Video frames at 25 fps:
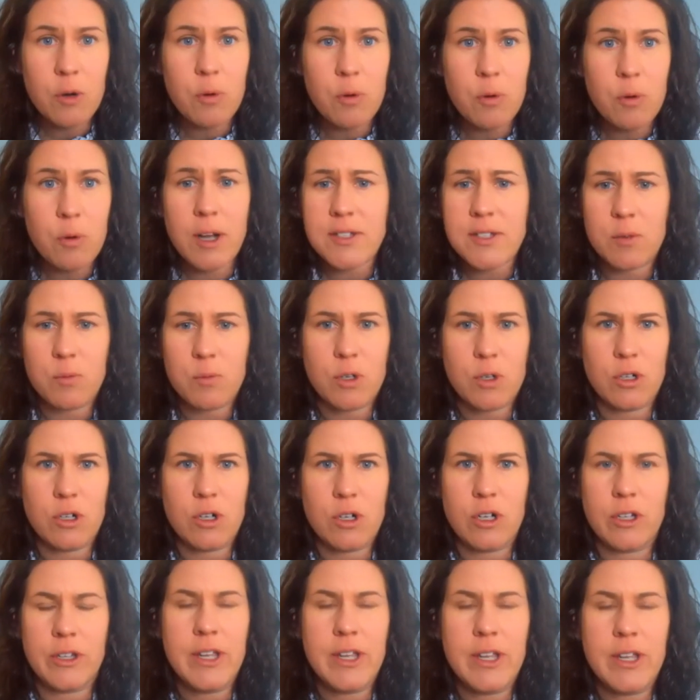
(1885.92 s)
across the
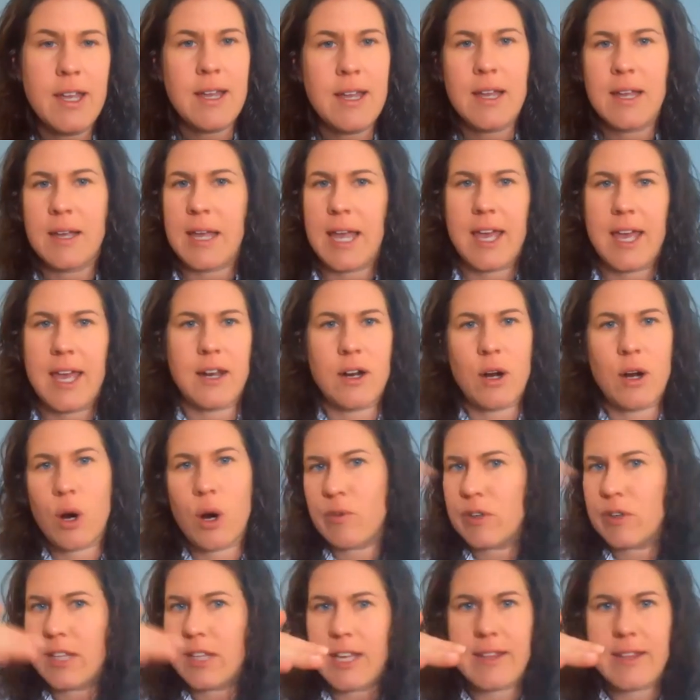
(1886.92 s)
world and
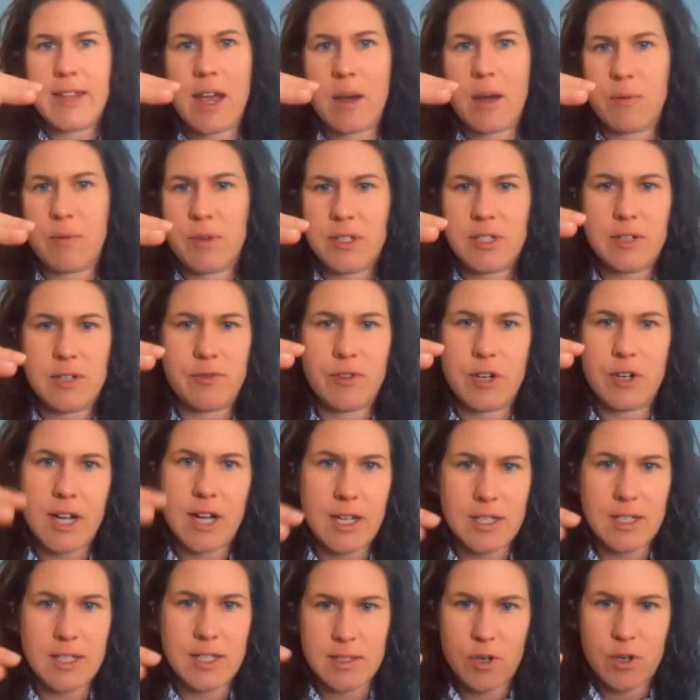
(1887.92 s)
overlay that with
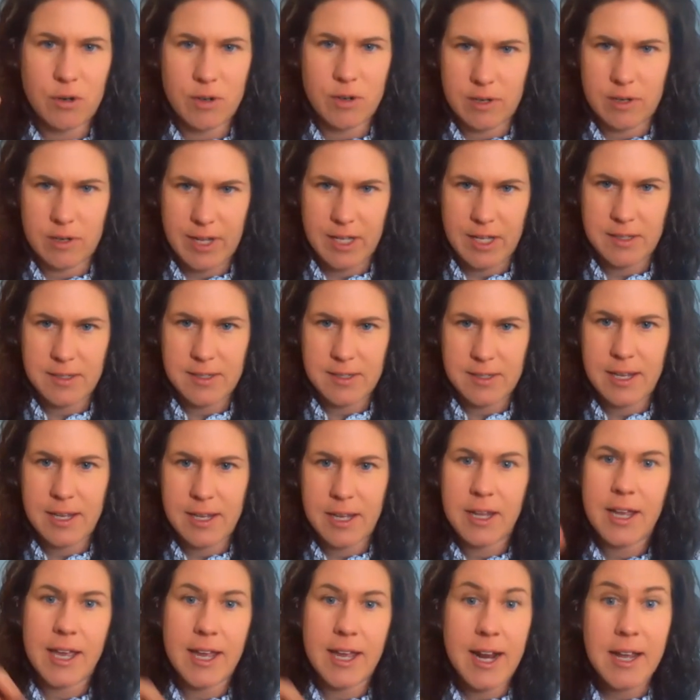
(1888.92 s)
different kinds of current events.
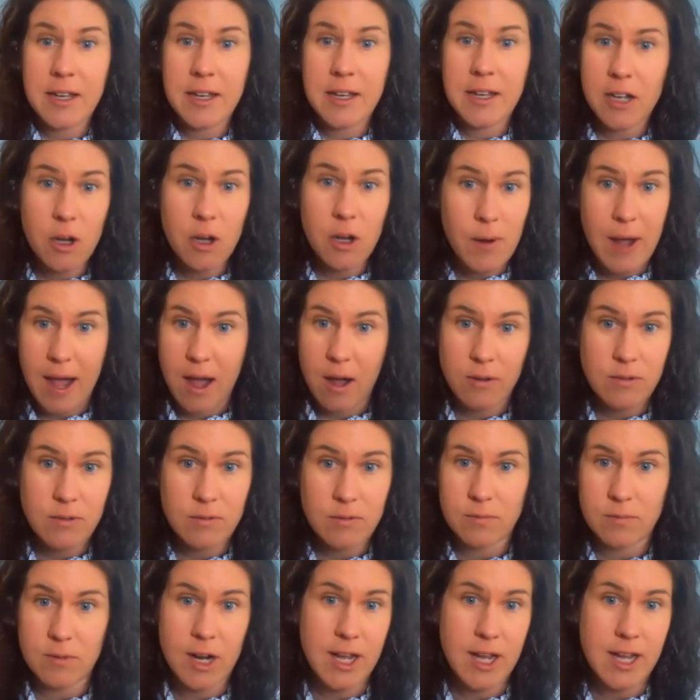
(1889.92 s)
And I could go
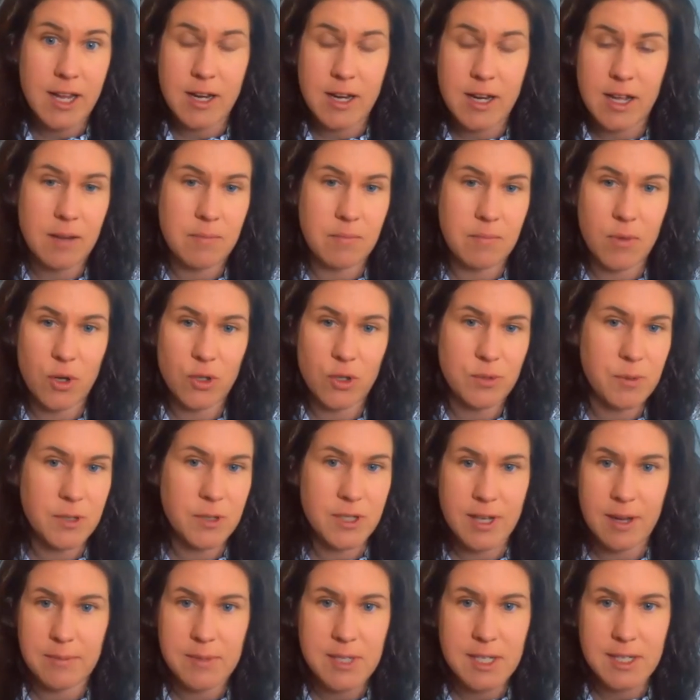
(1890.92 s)
out, right, and multiple
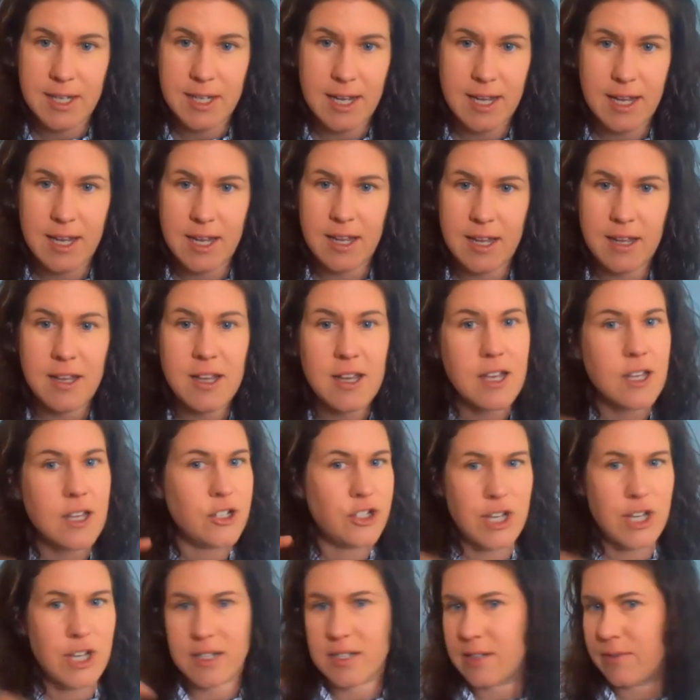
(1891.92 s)
times a day
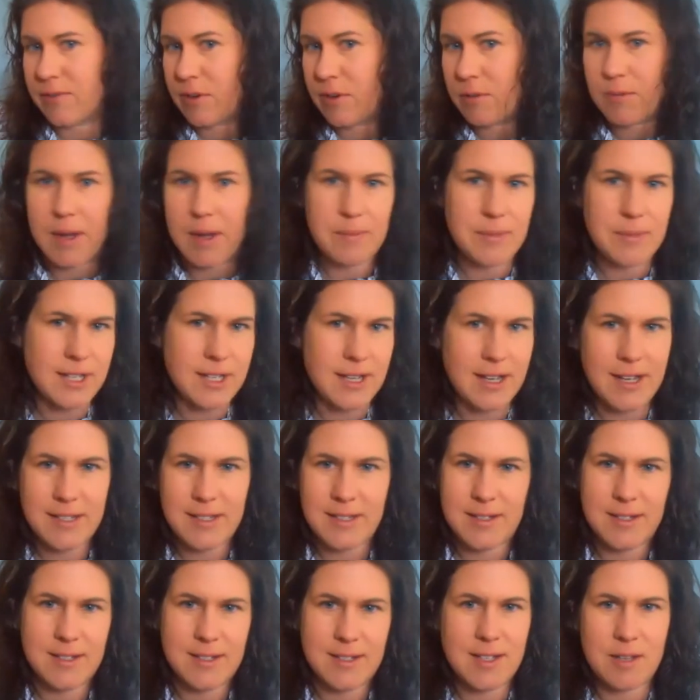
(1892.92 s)
check different
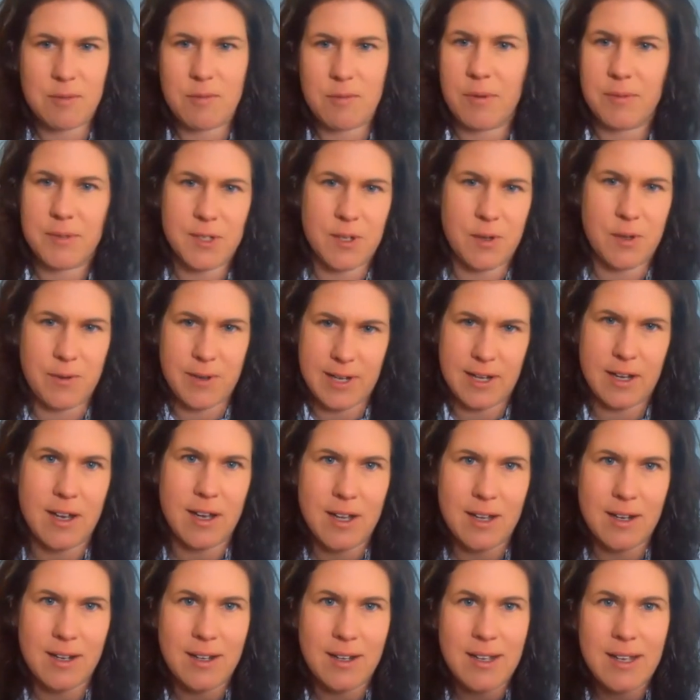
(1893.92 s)
websites to see what was going
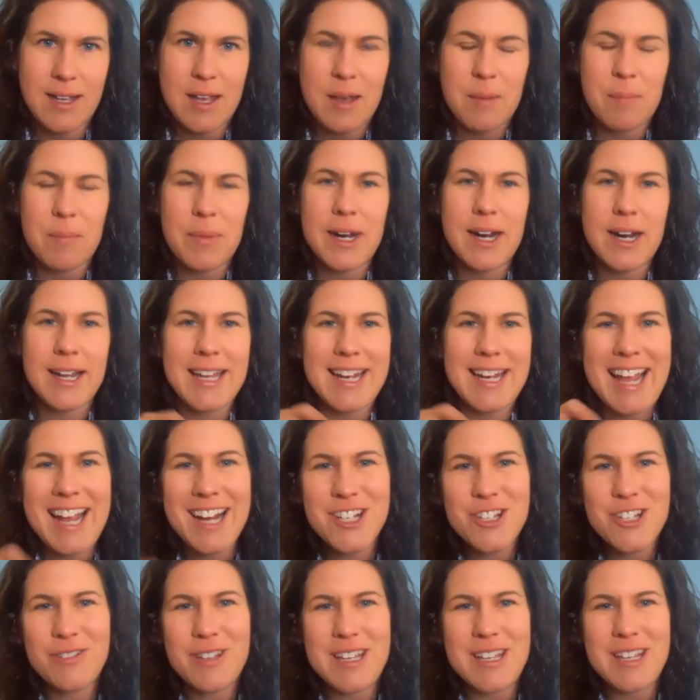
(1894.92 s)
on. But I could
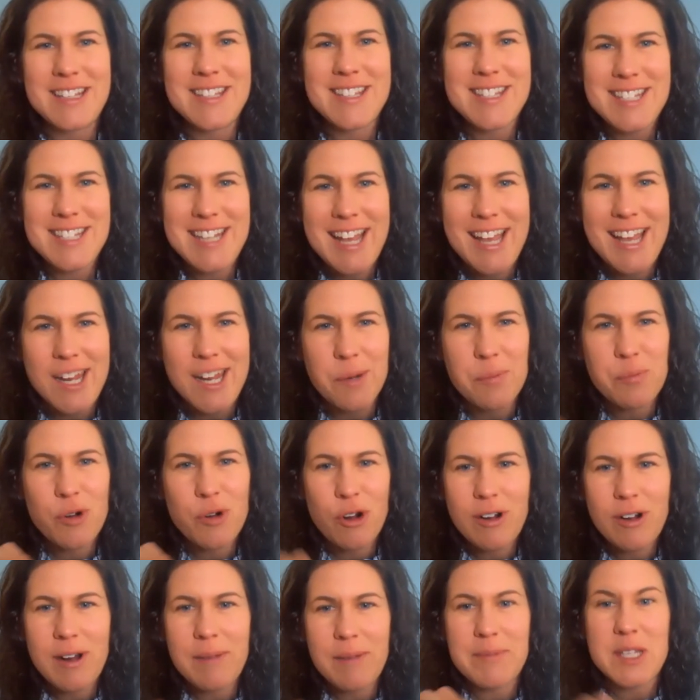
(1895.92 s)
actually instead
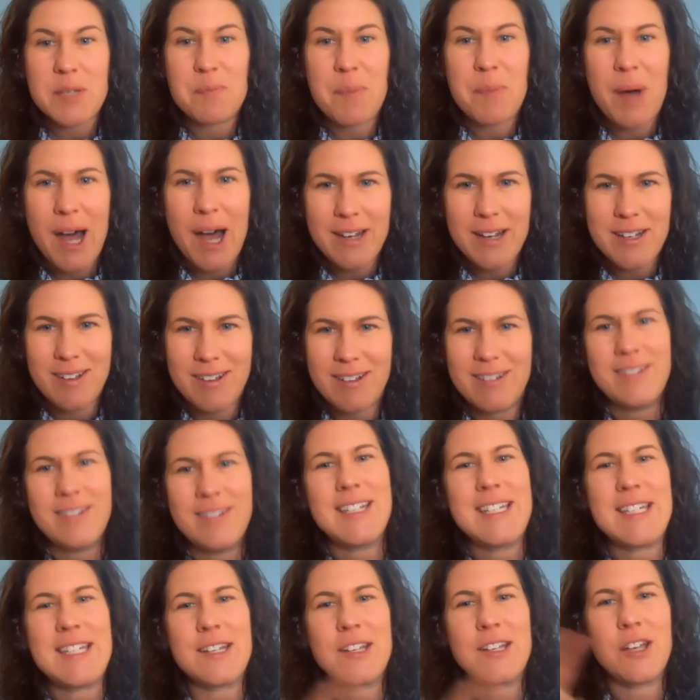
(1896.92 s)
program this bot
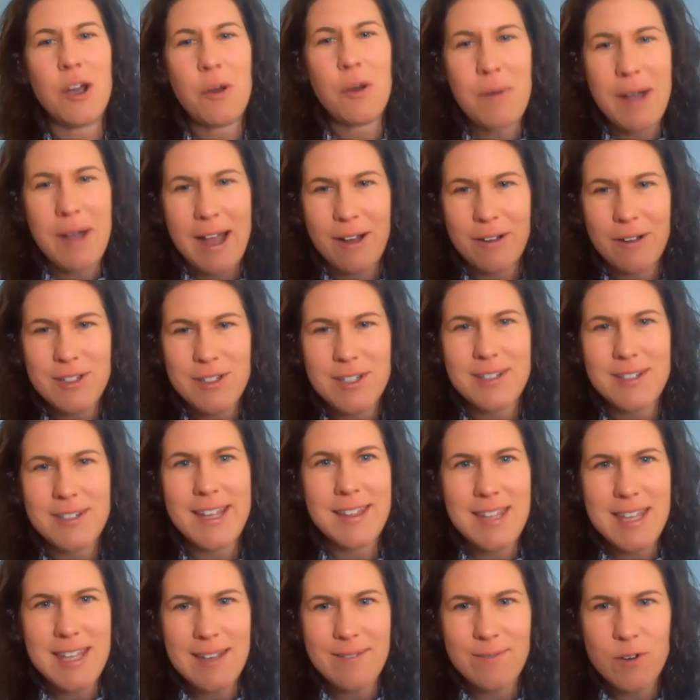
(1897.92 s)
to go out,
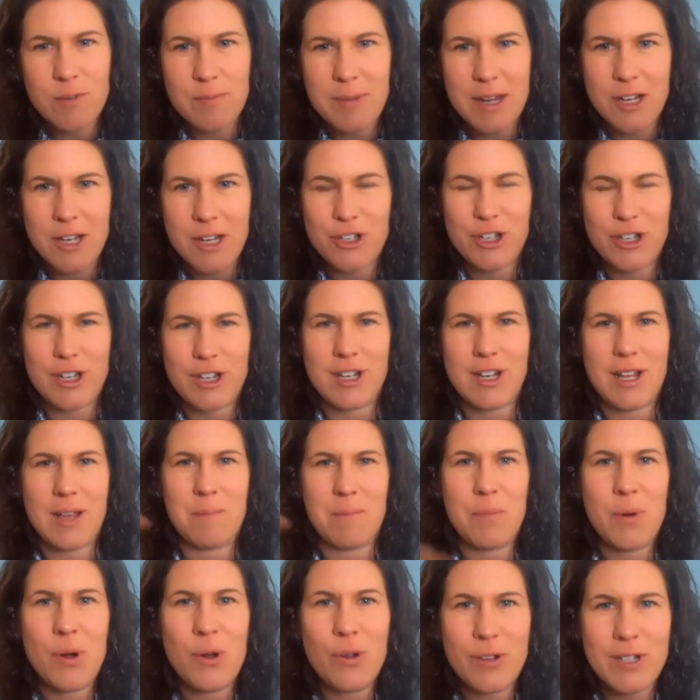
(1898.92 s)
get the information,
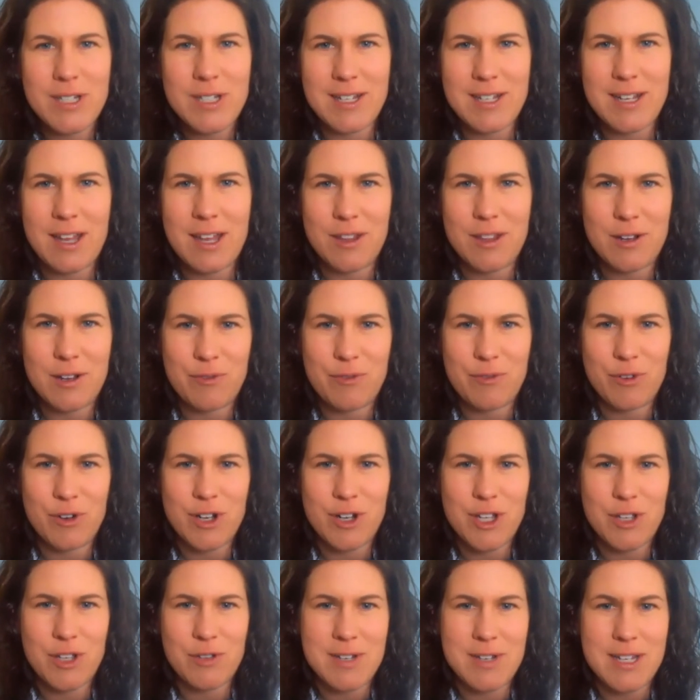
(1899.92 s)
and pull it together for
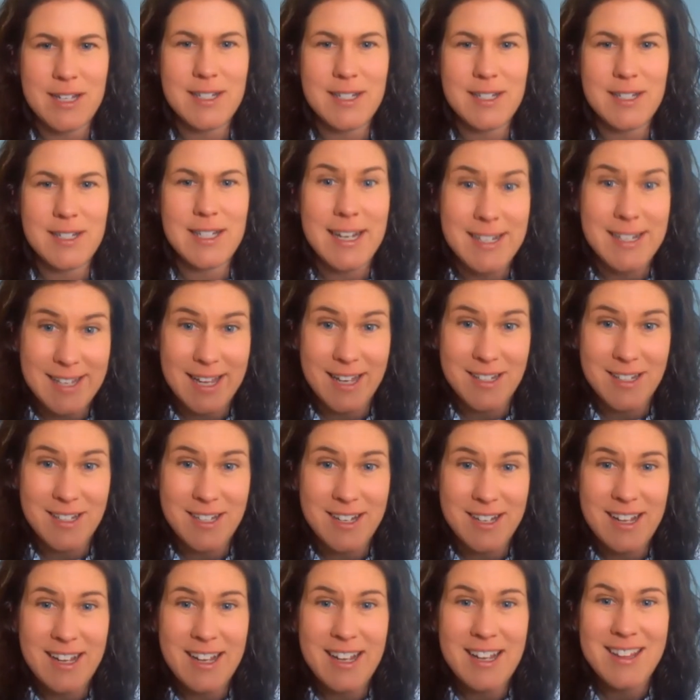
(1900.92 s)
a unique data
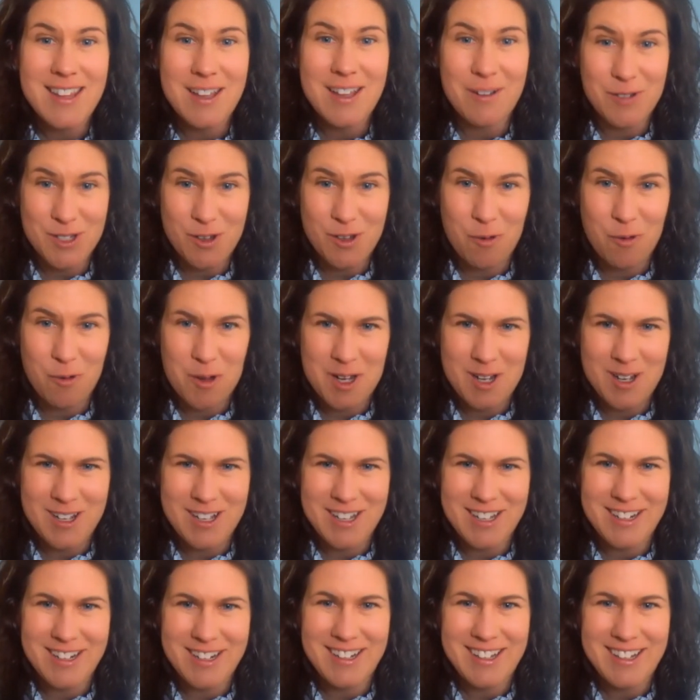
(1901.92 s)
set that was going
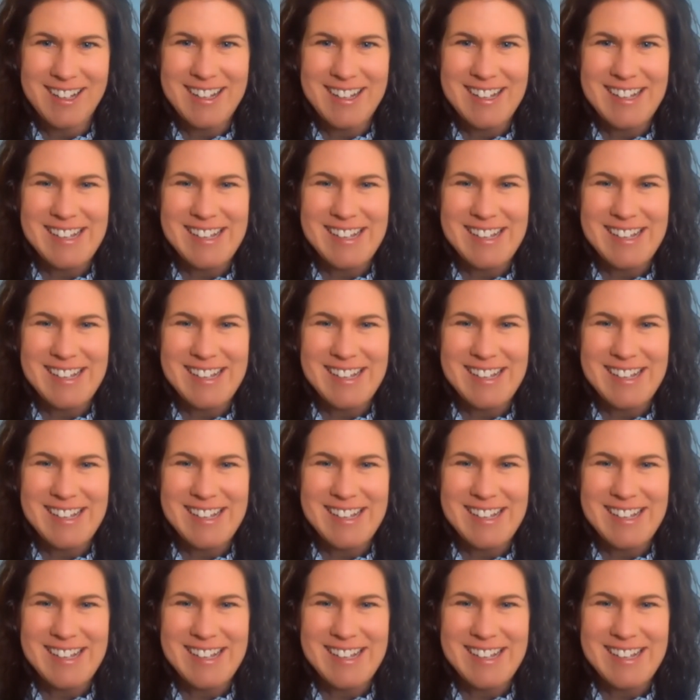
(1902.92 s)
on.